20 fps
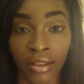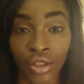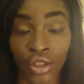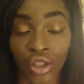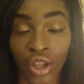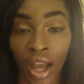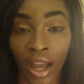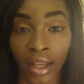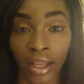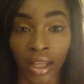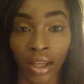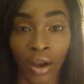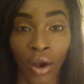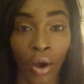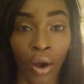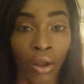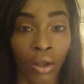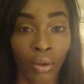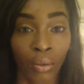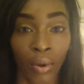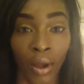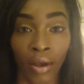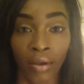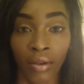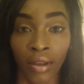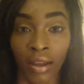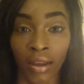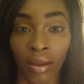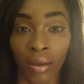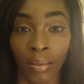shining all
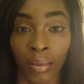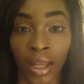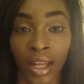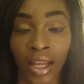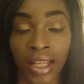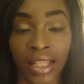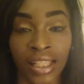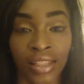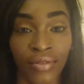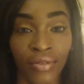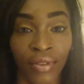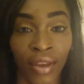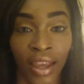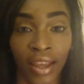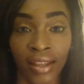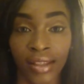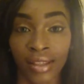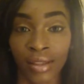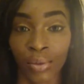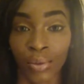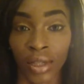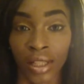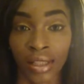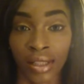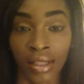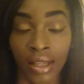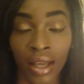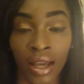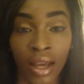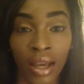around him and his face
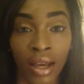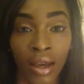was